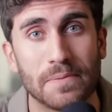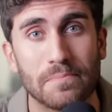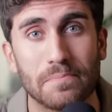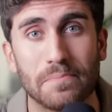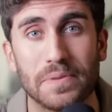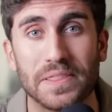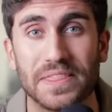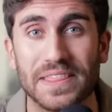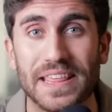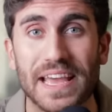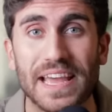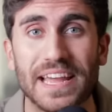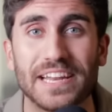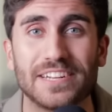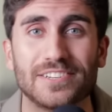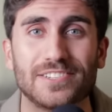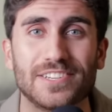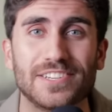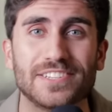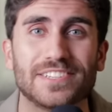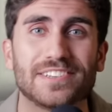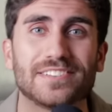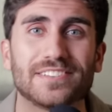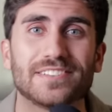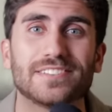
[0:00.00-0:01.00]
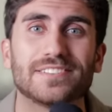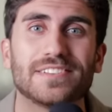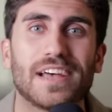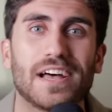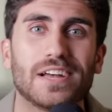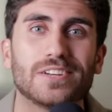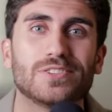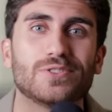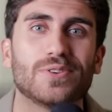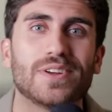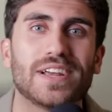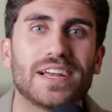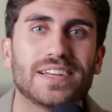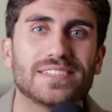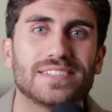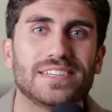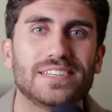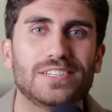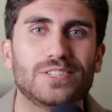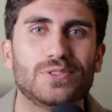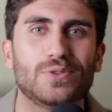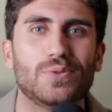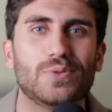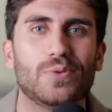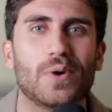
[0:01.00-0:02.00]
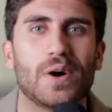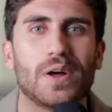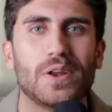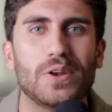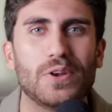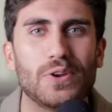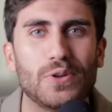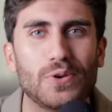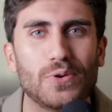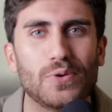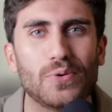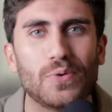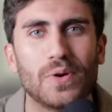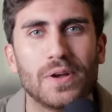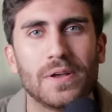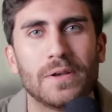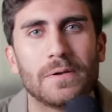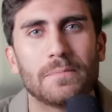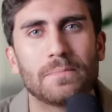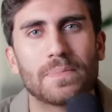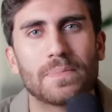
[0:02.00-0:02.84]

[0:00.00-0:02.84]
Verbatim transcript: But then Jesus is ushering us into a new